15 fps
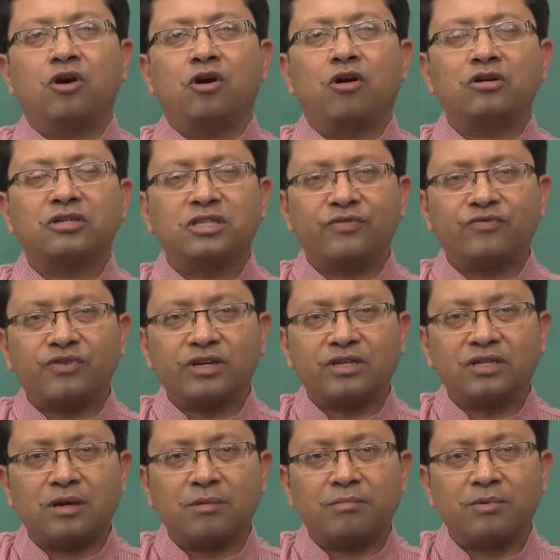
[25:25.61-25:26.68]
or say for
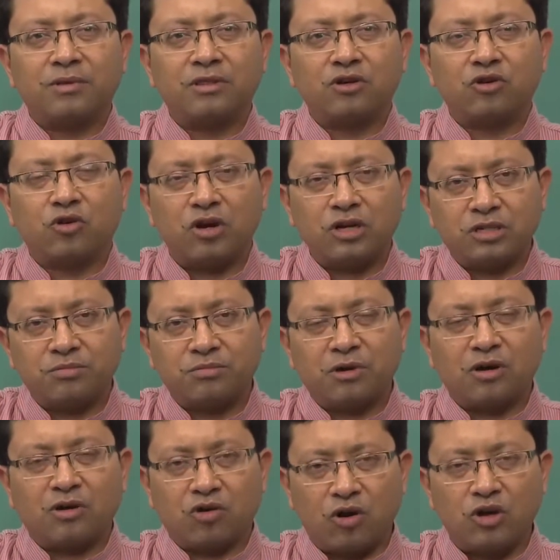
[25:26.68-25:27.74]
example, the cost
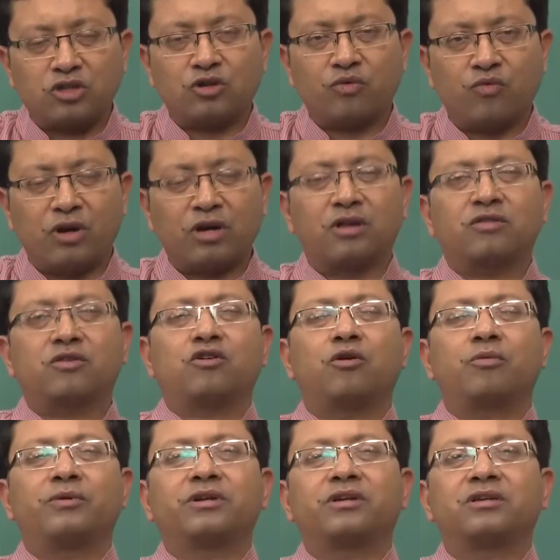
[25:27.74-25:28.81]
of one of the raw
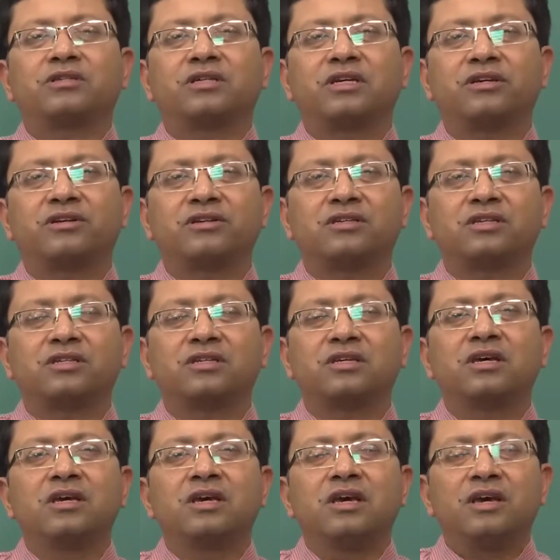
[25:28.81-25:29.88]
materials increases
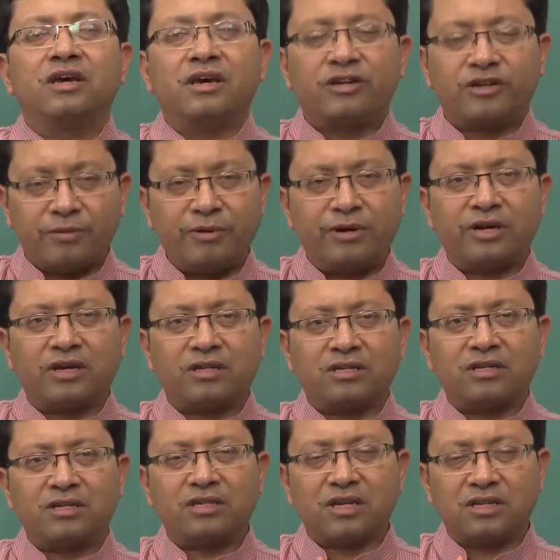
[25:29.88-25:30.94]

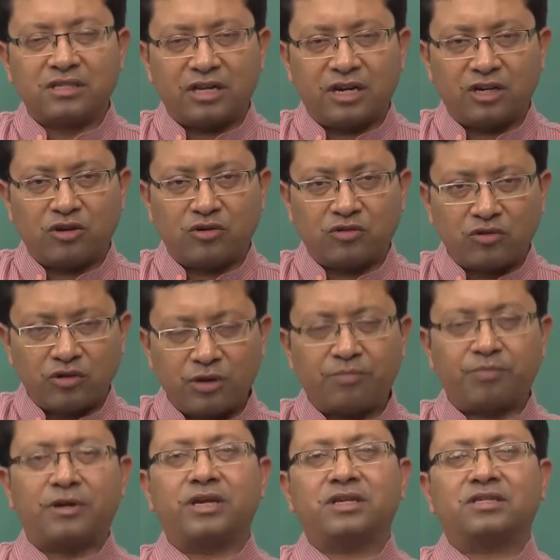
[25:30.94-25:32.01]
tremendously, such that you have to
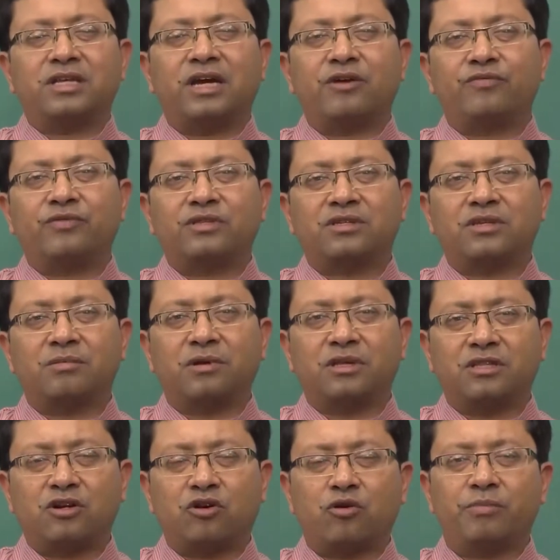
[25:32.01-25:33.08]
replace that with some
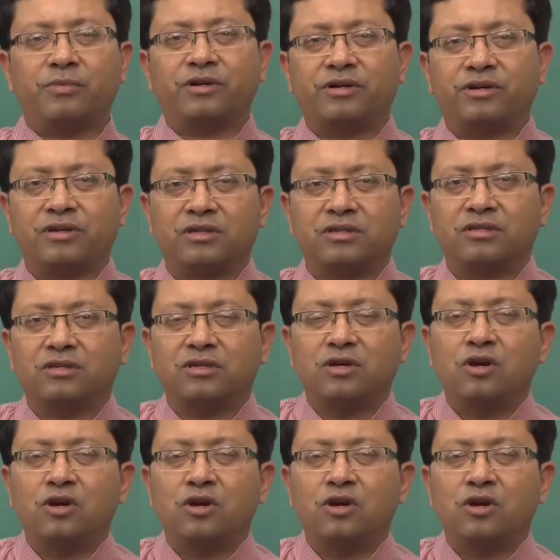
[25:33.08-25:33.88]
other raw materials,